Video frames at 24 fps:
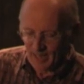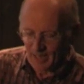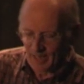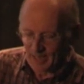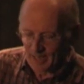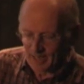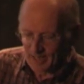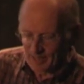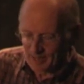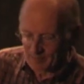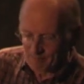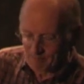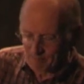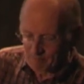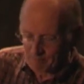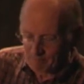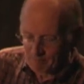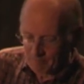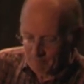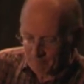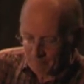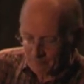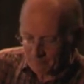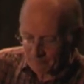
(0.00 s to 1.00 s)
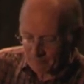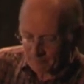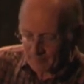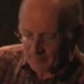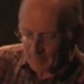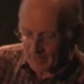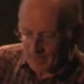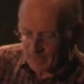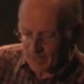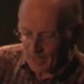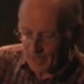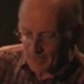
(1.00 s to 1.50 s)

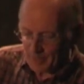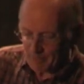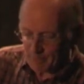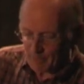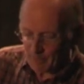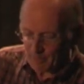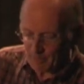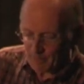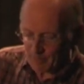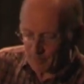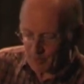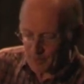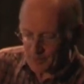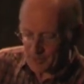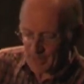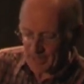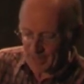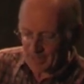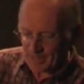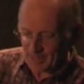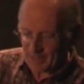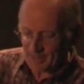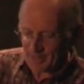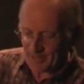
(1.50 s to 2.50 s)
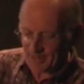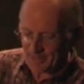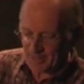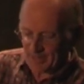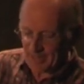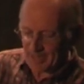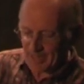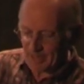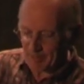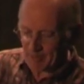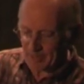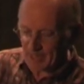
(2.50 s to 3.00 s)
the problem was that
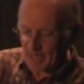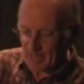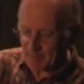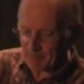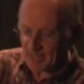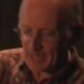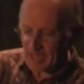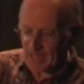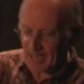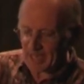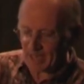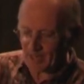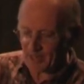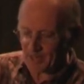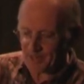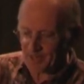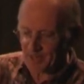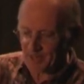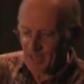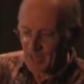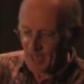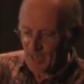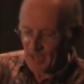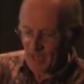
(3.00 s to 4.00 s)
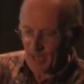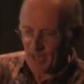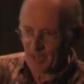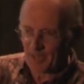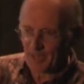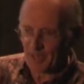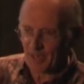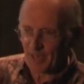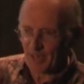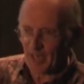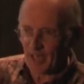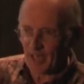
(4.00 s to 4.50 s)
then he became careless, and